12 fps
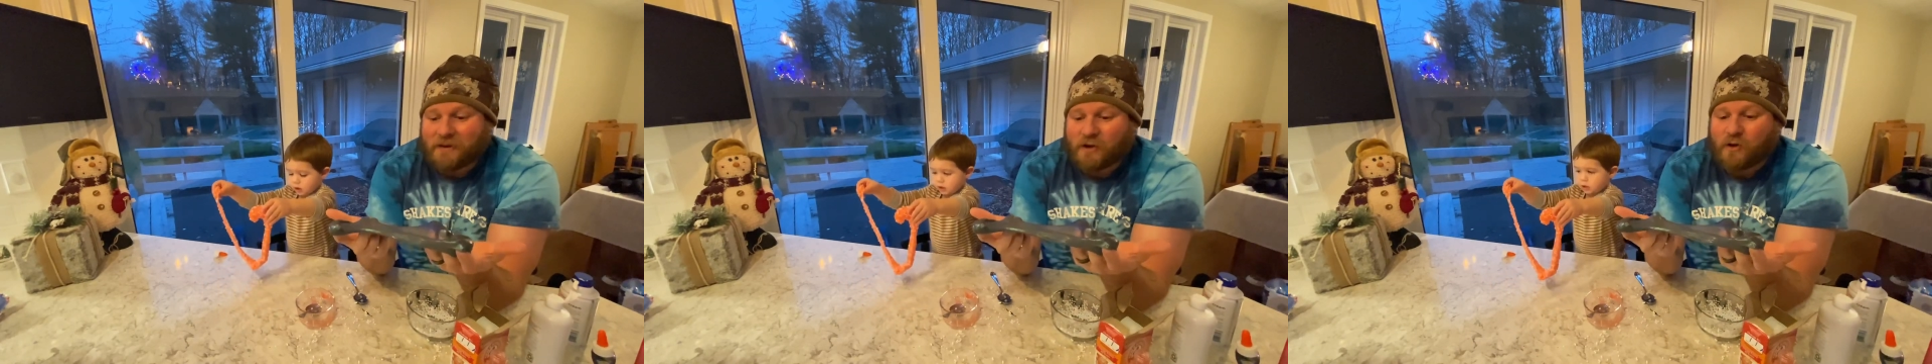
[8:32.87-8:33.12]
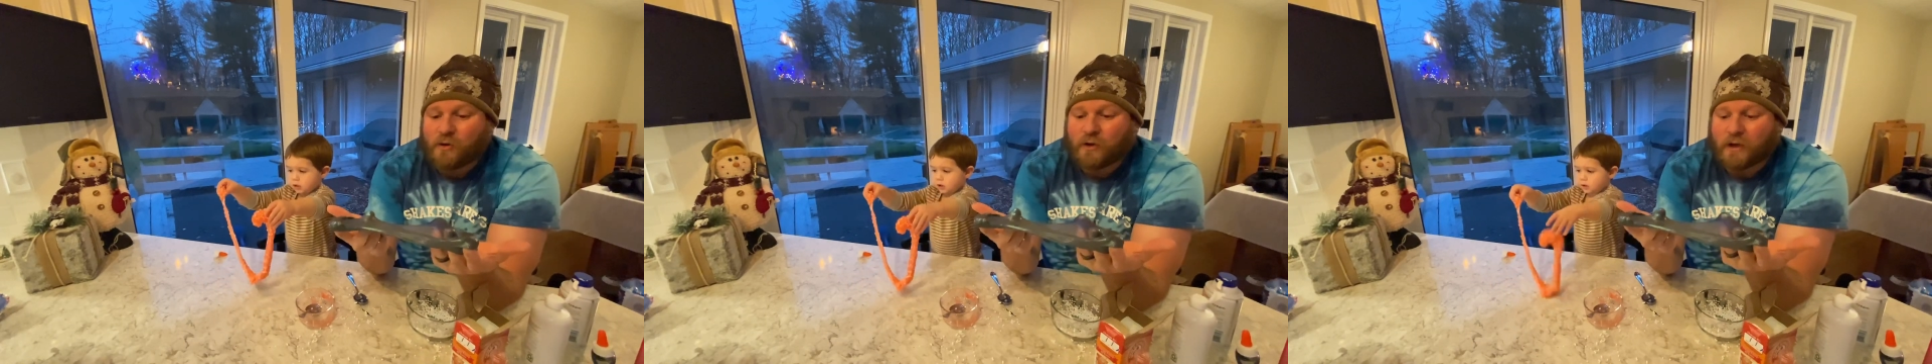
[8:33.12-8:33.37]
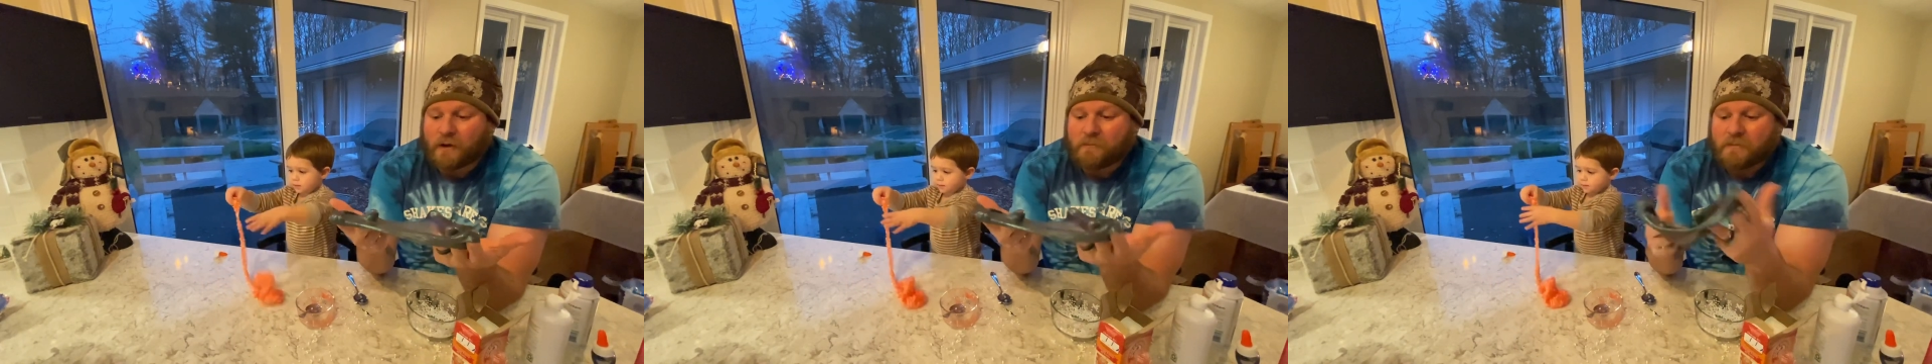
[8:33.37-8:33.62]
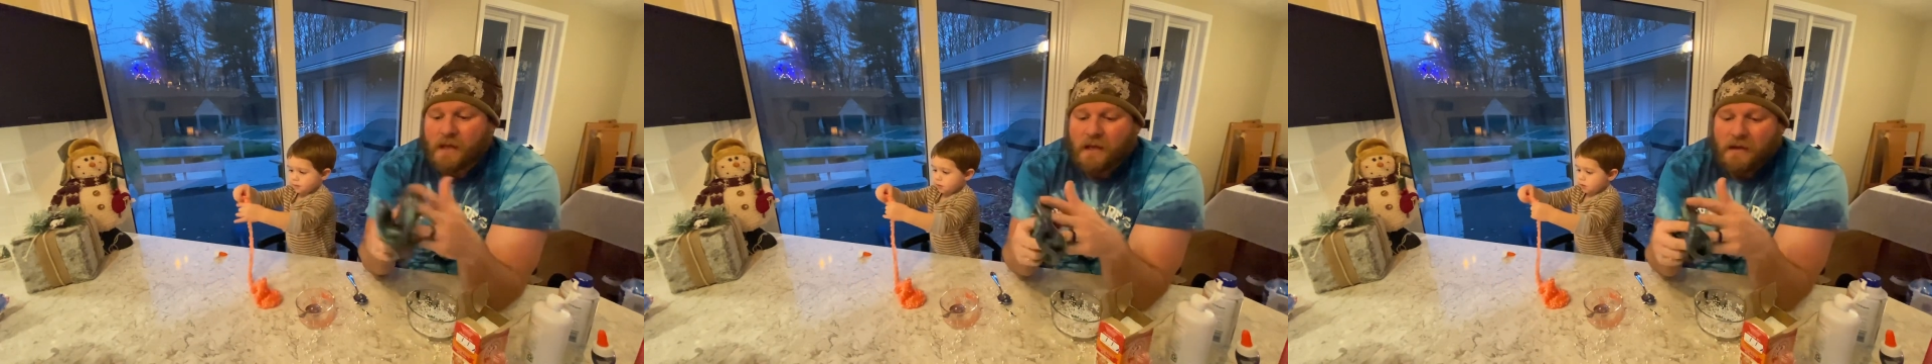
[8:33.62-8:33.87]
cooler.
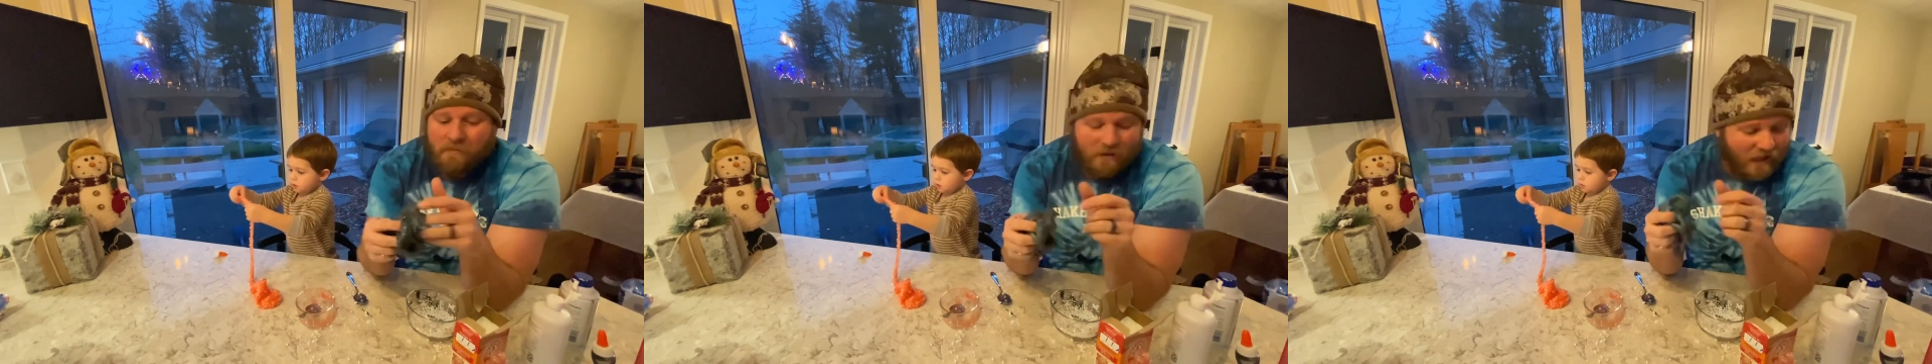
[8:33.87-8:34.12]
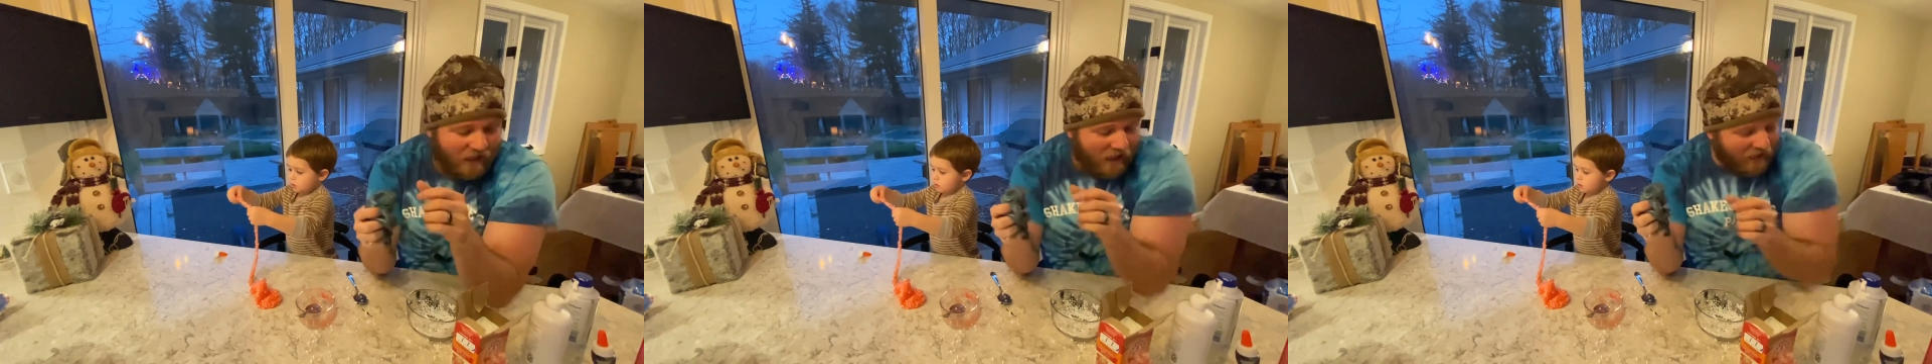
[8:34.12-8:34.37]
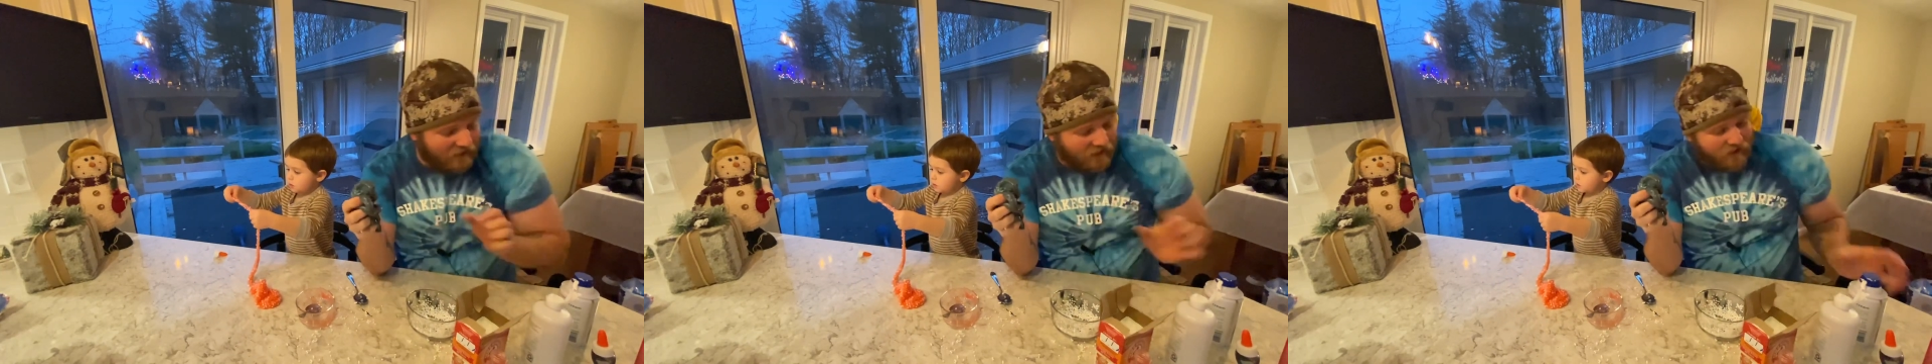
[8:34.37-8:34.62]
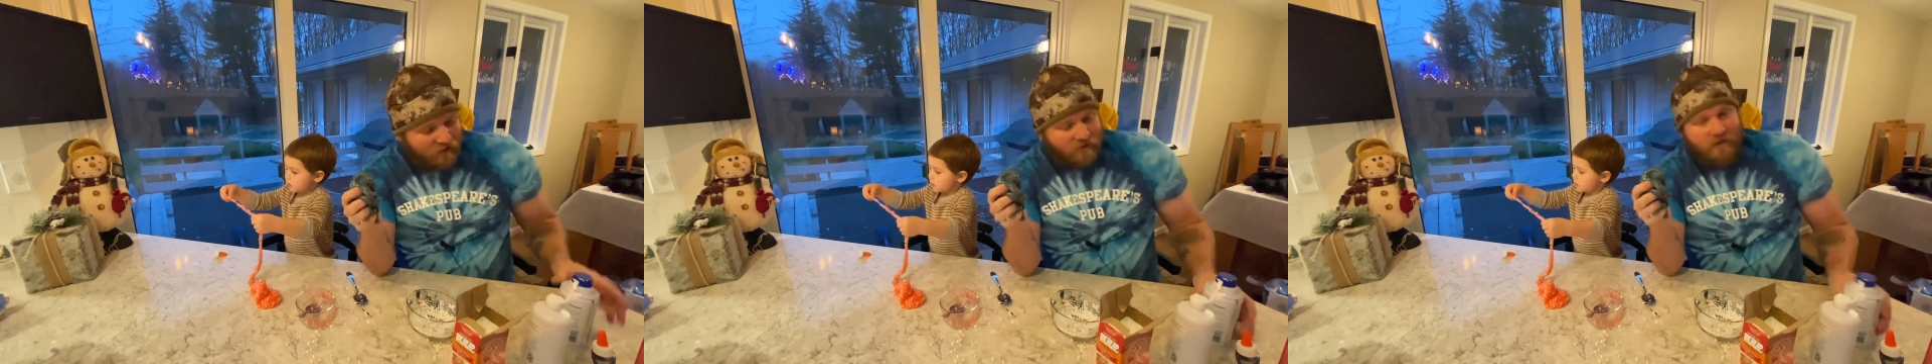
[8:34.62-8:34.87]
But I did
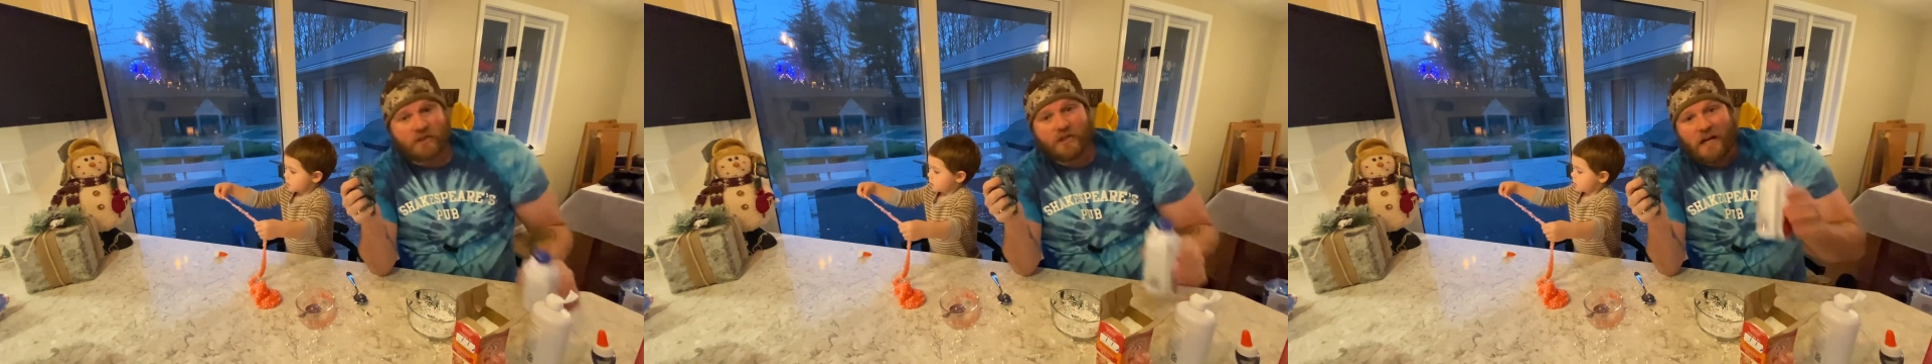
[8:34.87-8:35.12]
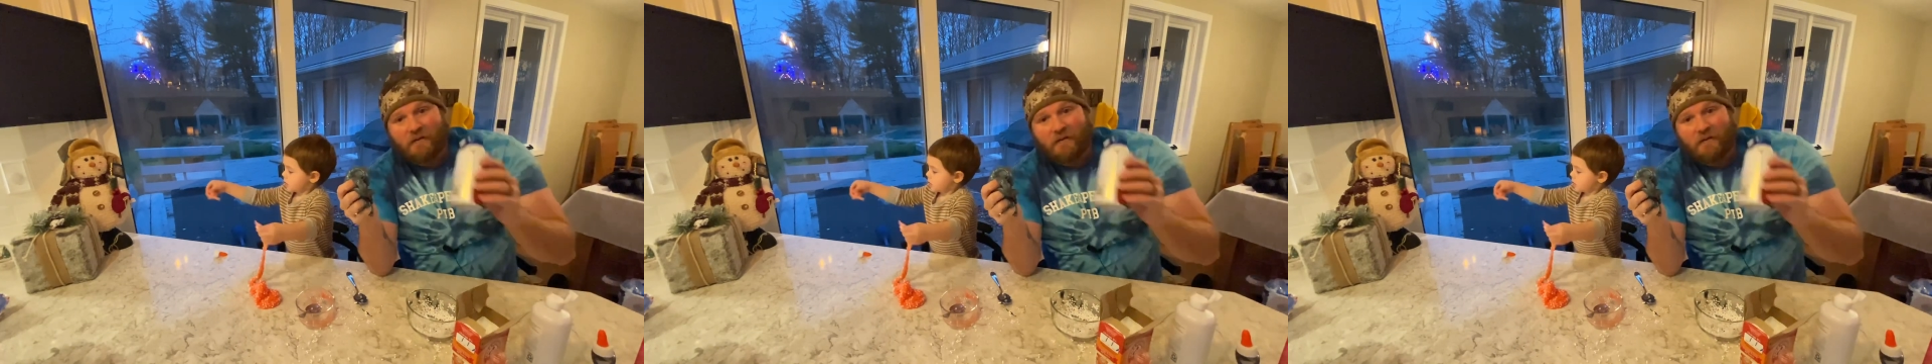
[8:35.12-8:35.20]
use the shaving